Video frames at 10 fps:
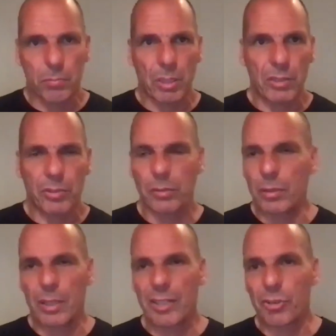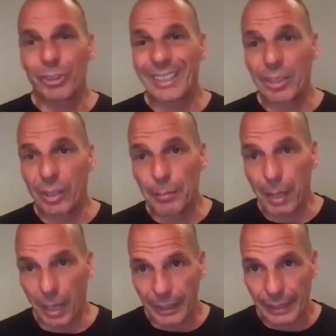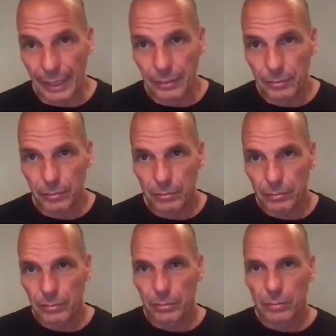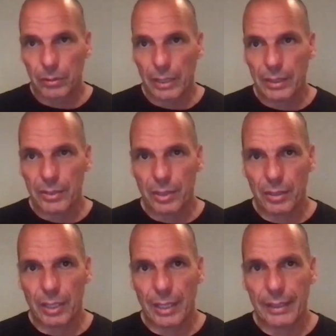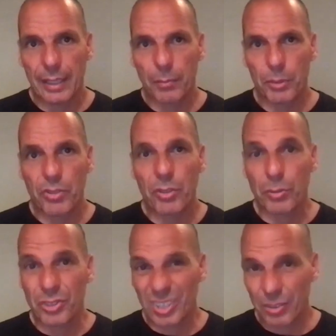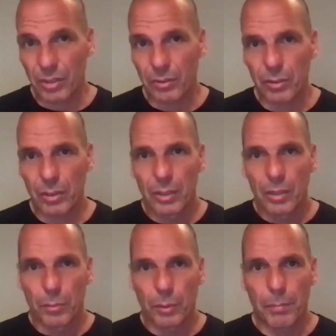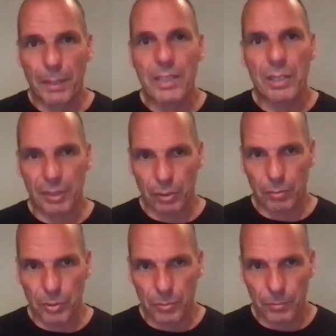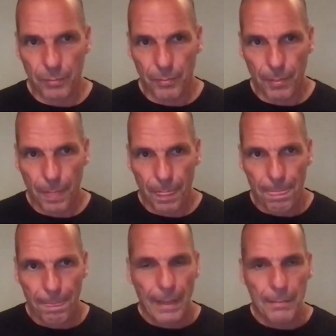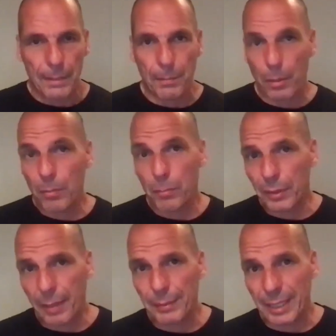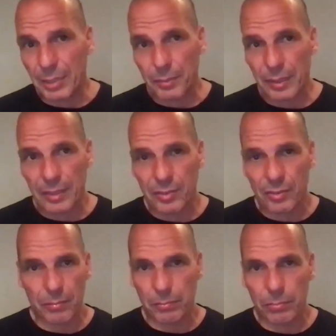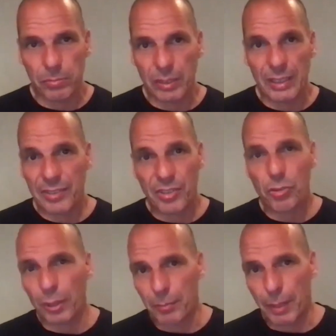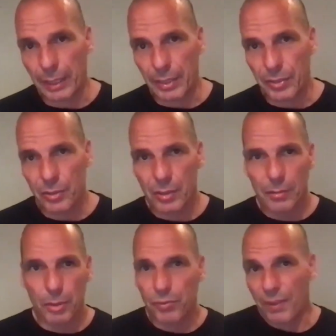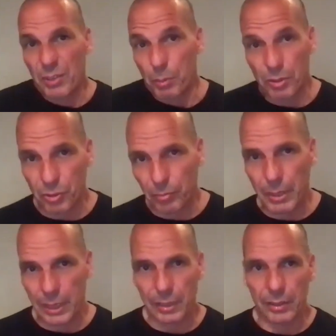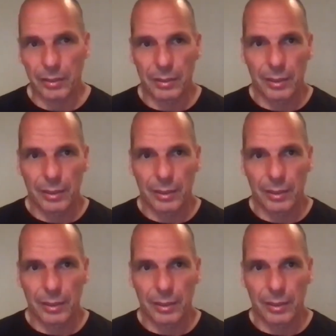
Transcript: That's not a neoliberal idea. That is an idea which is consistent with basic freedoms. But the problem with capitalism is that it has destroyed markets, because Facebook is not a market.